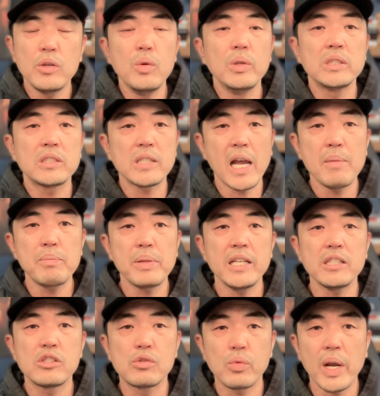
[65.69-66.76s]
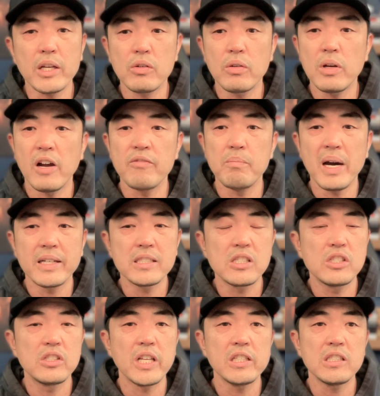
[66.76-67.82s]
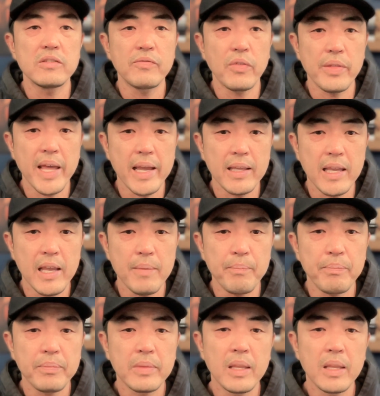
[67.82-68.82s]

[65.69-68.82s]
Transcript: who is SciPlay's director of monetization for that game.